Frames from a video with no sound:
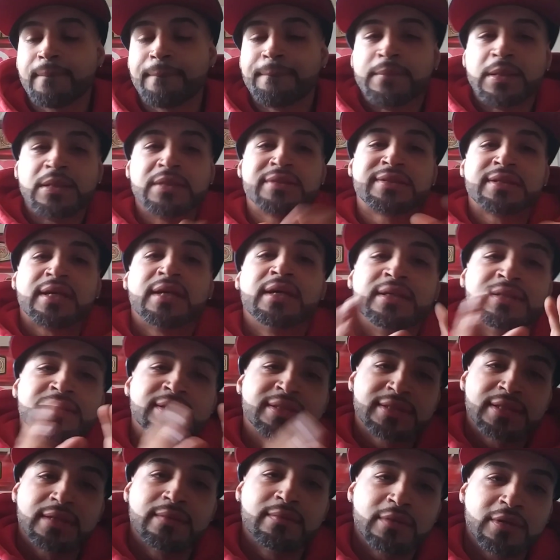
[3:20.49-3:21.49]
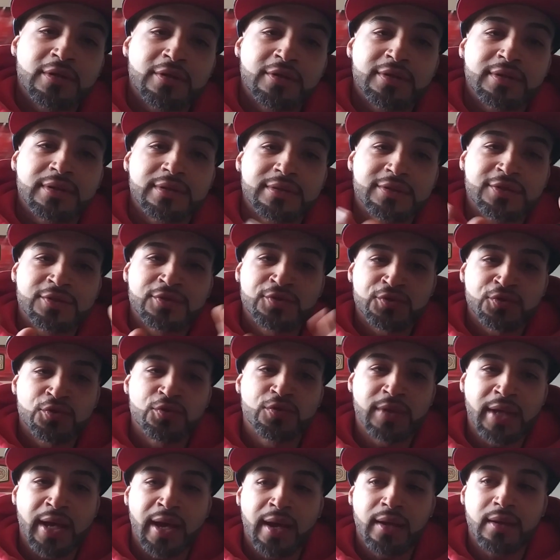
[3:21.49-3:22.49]
but something similar
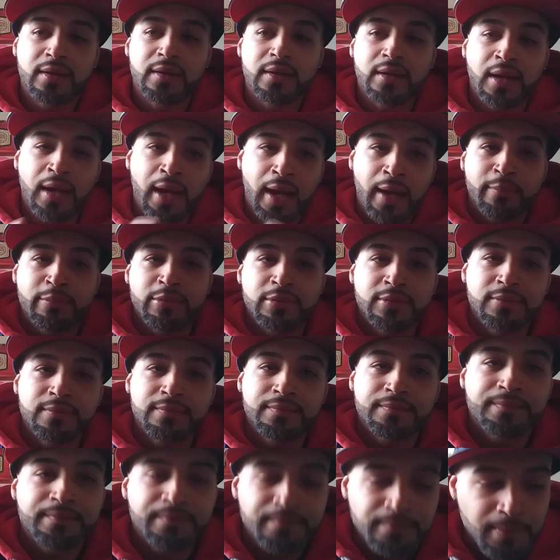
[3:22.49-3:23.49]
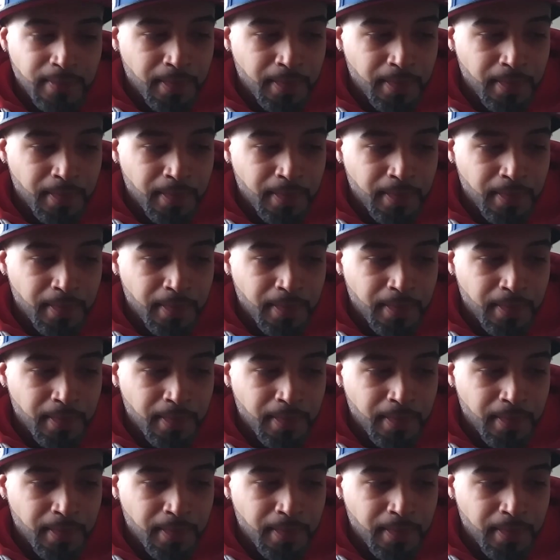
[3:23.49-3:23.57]
to that happened.